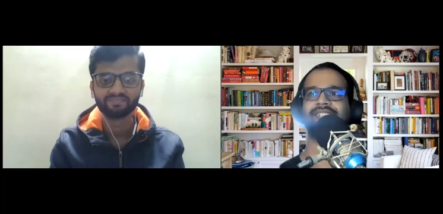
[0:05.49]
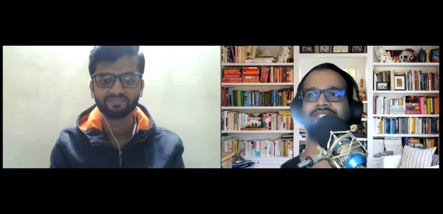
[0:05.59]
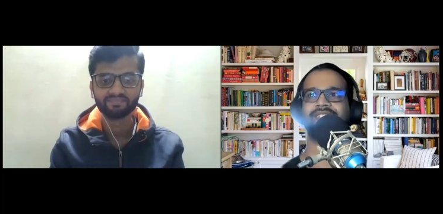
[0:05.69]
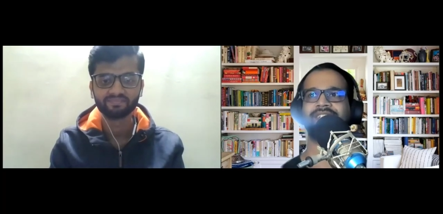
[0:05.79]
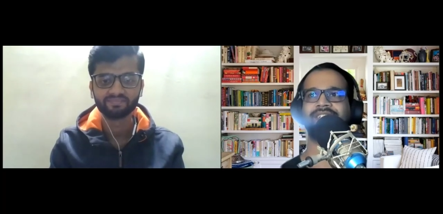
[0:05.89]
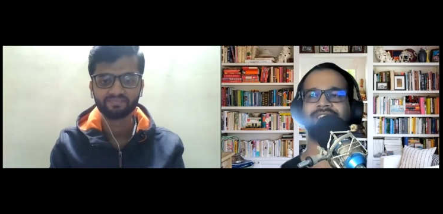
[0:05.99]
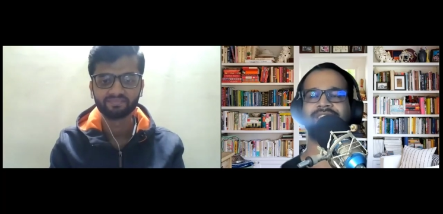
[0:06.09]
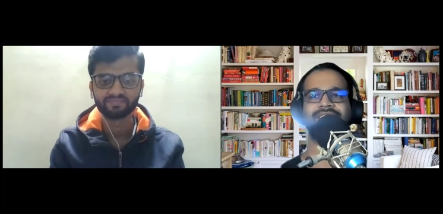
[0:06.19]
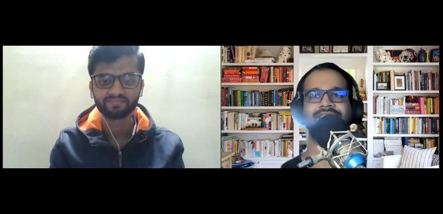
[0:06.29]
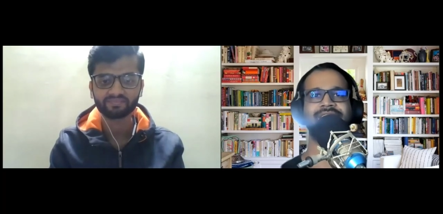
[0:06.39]
Speaker 1: he's a
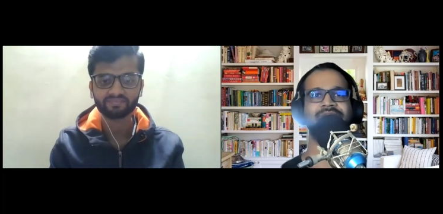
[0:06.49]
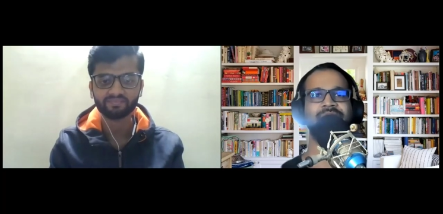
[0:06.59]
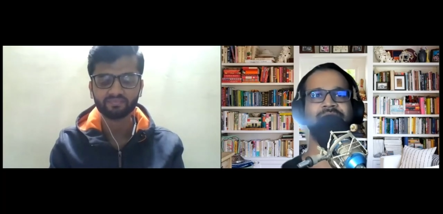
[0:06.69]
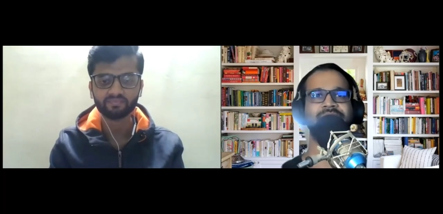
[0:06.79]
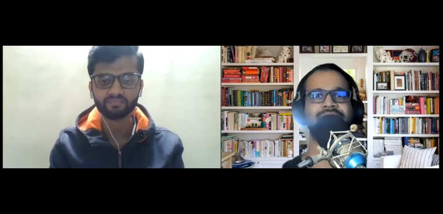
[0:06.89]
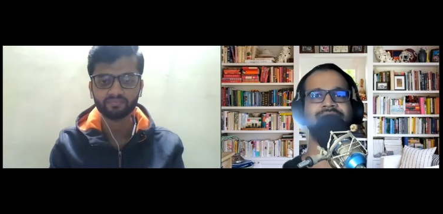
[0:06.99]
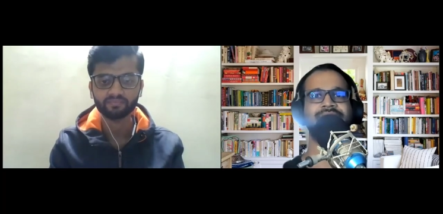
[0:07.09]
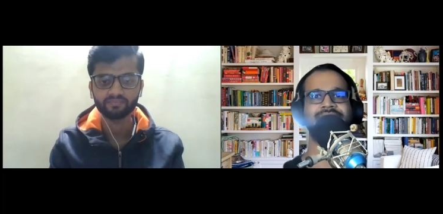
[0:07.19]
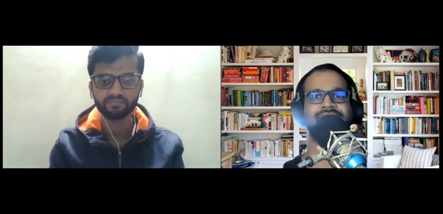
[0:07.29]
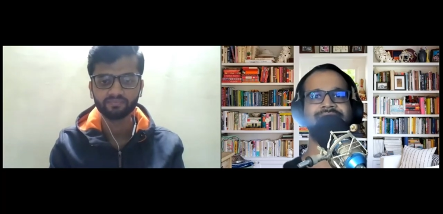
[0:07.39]
third-year
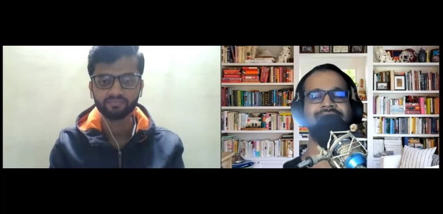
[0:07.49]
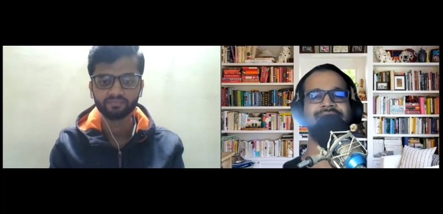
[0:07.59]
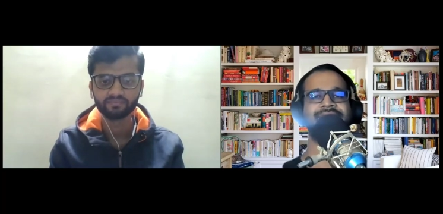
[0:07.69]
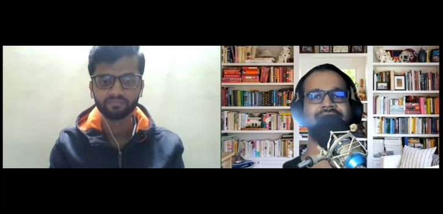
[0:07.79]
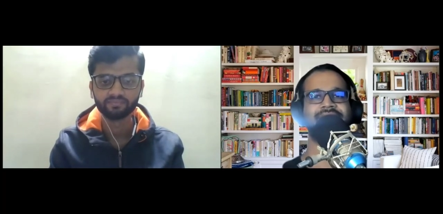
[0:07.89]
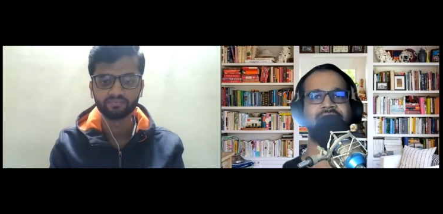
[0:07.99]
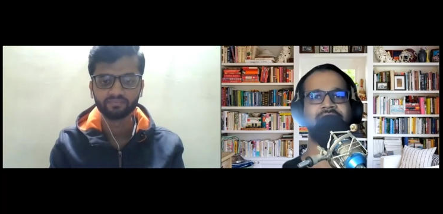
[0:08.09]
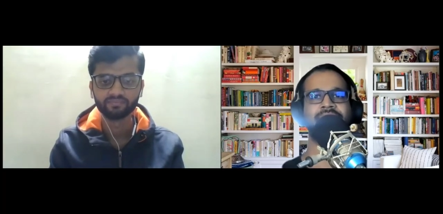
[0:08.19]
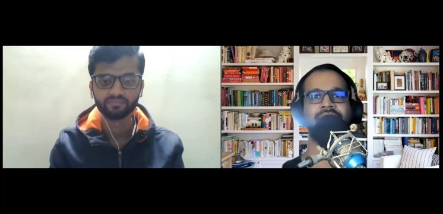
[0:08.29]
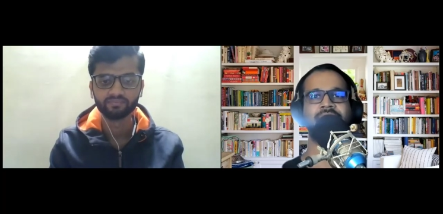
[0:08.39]
student
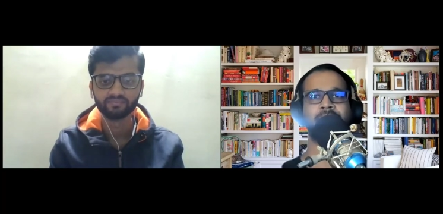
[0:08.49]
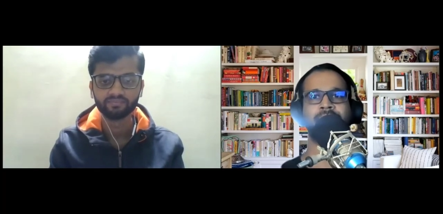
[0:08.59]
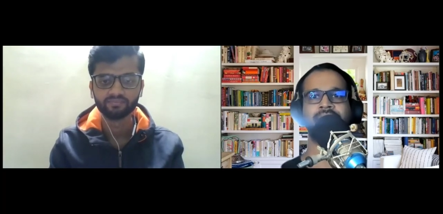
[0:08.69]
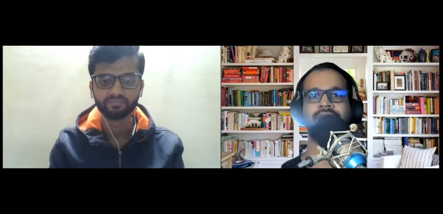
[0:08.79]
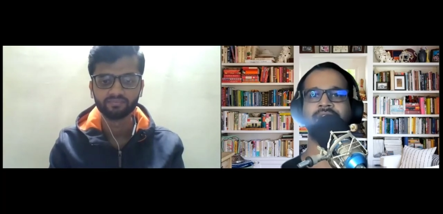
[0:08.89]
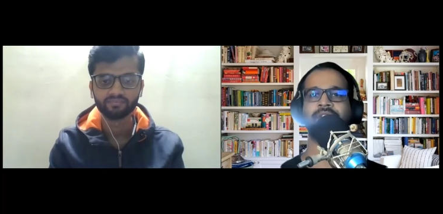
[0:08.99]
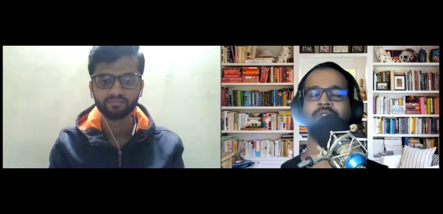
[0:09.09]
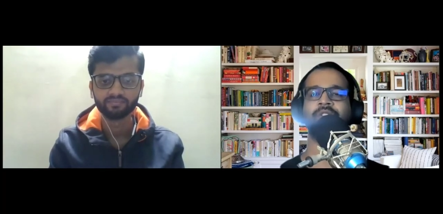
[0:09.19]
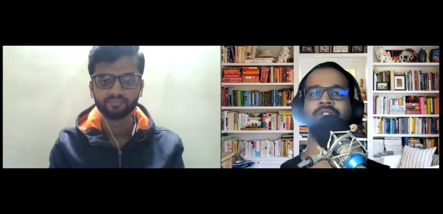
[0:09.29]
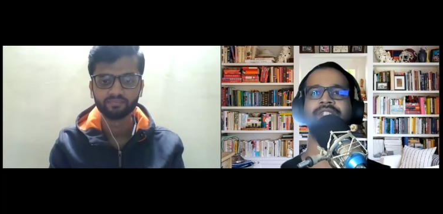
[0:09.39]
at Vidyapeeth
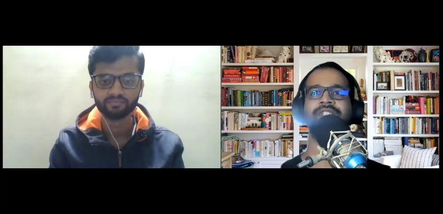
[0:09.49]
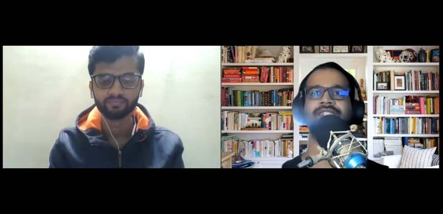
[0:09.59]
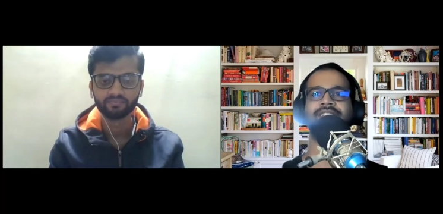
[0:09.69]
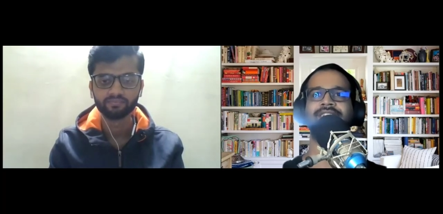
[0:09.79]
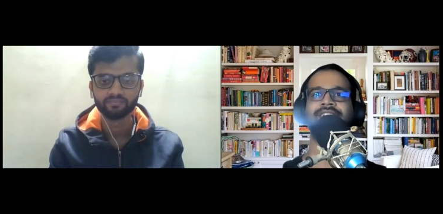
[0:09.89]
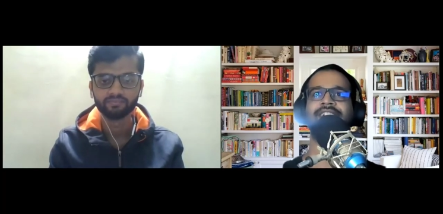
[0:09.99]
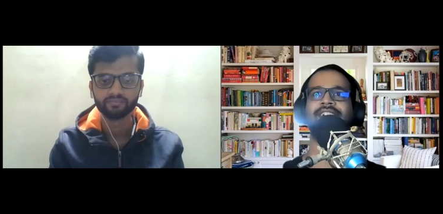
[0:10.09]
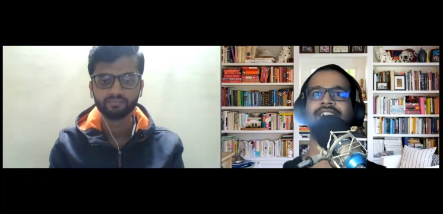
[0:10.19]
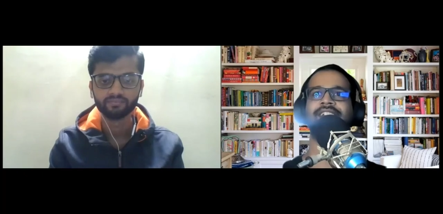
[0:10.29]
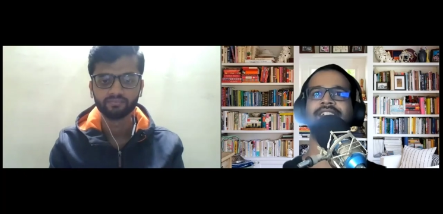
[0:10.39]
University,
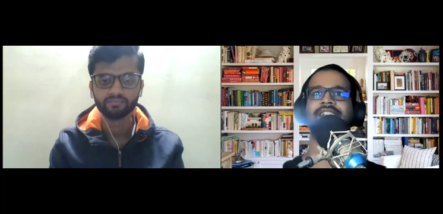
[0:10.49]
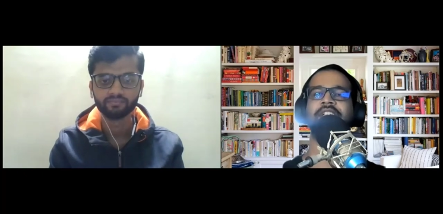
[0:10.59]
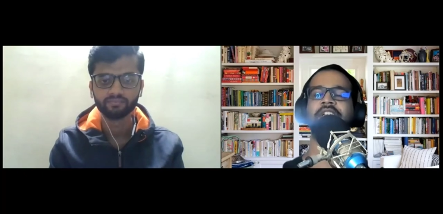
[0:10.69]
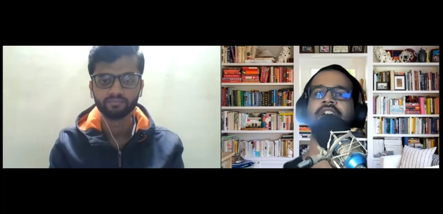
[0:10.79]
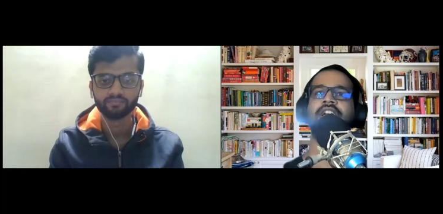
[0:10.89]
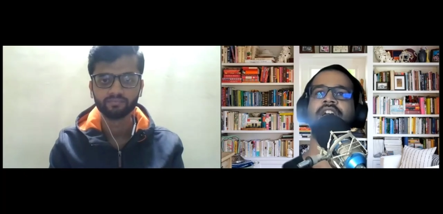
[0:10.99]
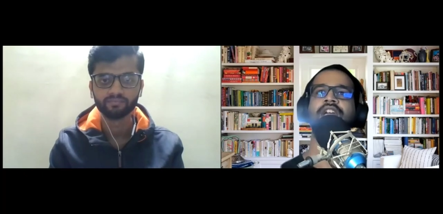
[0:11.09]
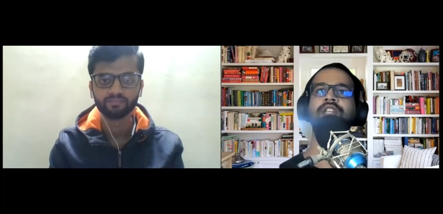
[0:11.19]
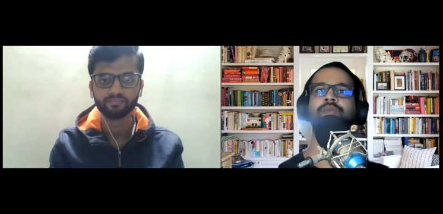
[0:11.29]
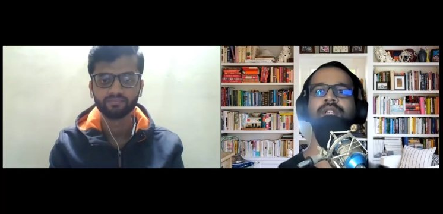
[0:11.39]
and
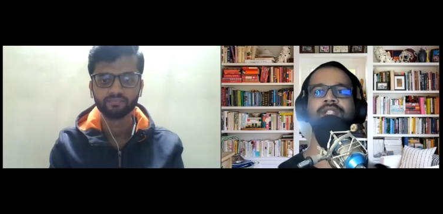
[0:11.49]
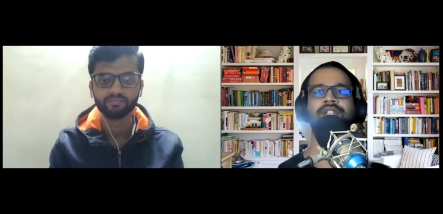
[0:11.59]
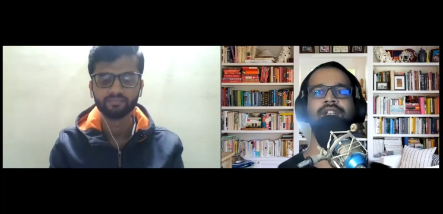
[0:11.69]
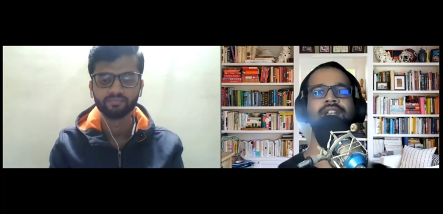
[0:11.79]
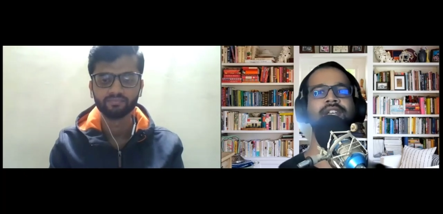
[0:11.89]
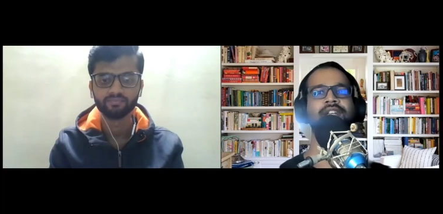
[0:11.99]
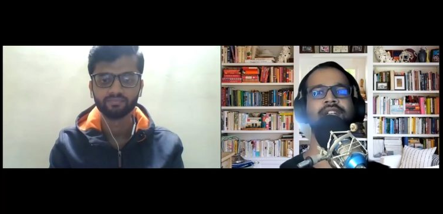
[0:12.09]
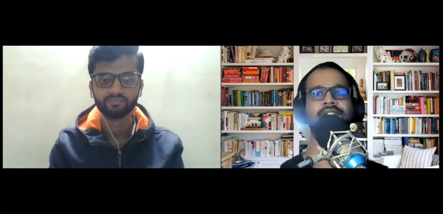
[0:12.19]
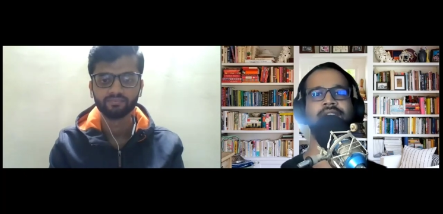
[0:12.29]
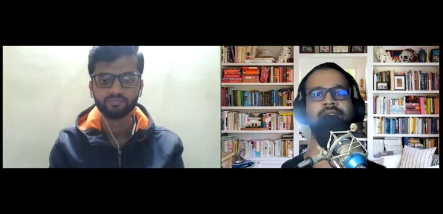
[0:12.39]
he's
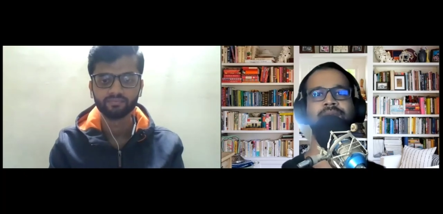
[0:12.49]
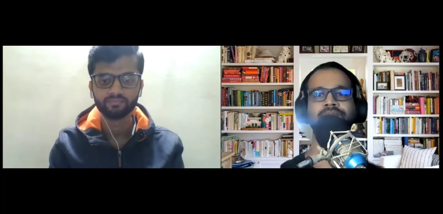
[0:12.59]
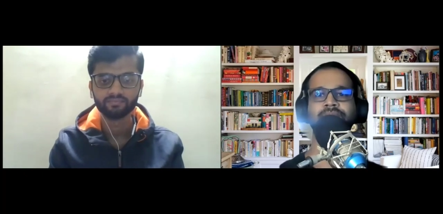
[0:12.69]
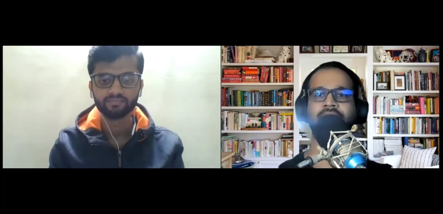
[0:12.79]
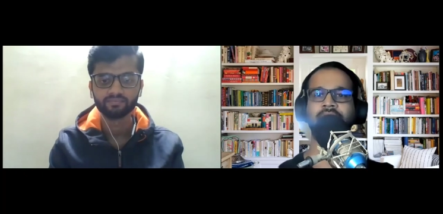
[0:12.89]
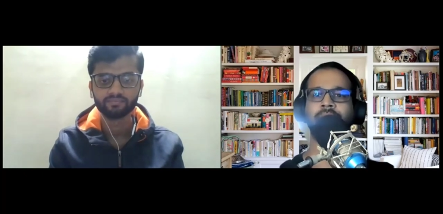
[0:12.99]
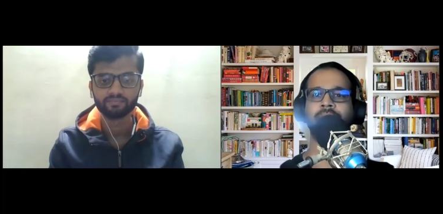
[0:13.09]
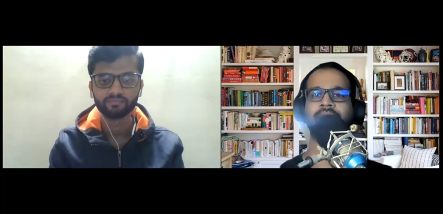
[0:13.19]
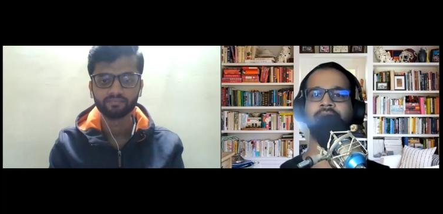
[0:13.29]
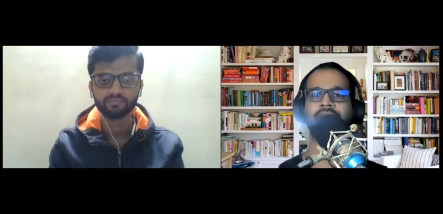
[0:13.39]
basically getting
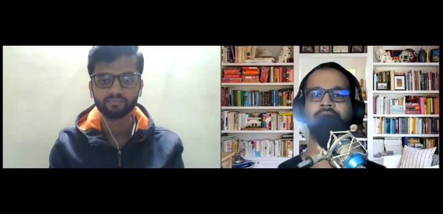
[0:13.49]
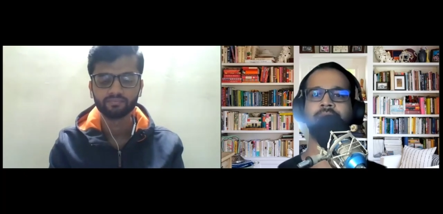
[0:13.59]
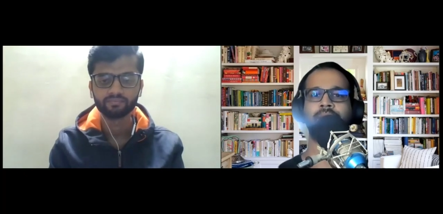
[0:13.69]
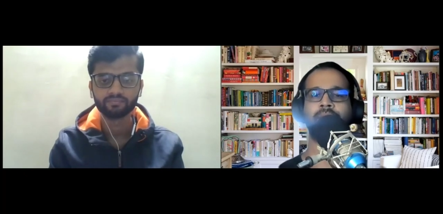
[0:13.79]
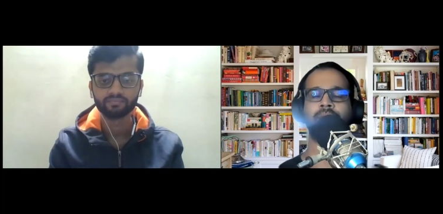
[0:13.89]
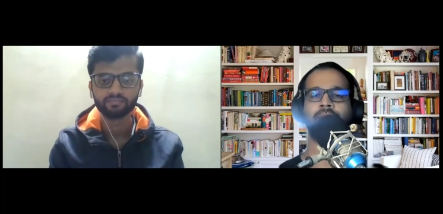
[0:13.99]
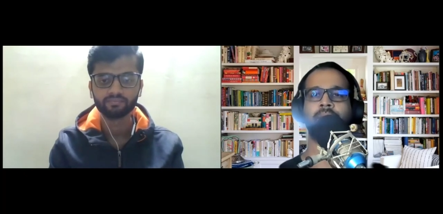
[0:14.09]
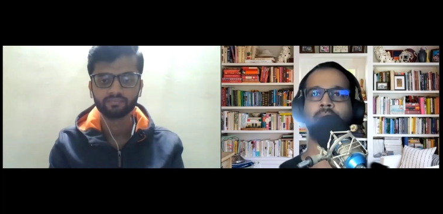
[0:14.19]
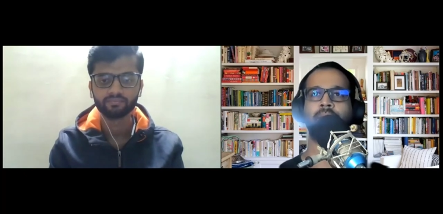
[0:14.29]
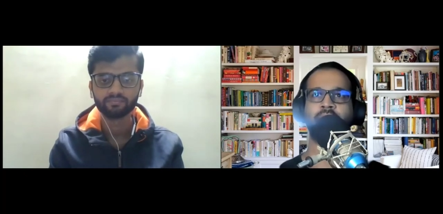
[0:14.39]
mentored
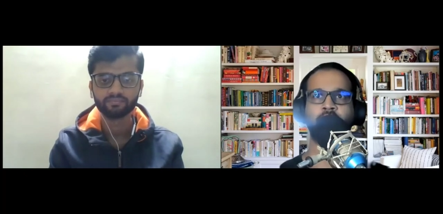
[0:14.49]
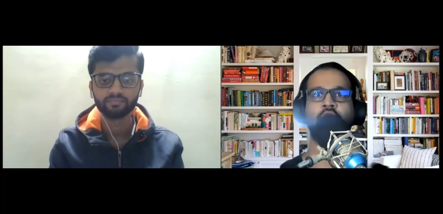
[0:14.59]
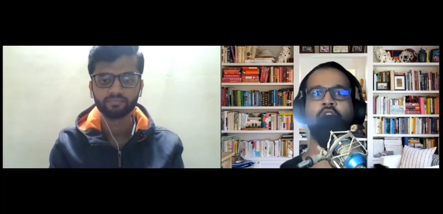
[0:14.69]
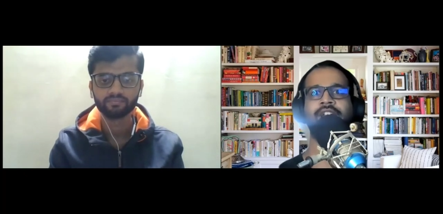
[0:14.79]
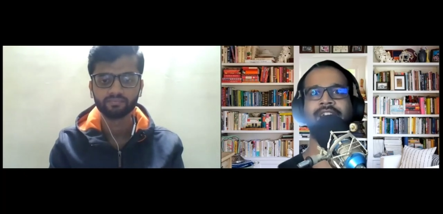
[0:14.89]
for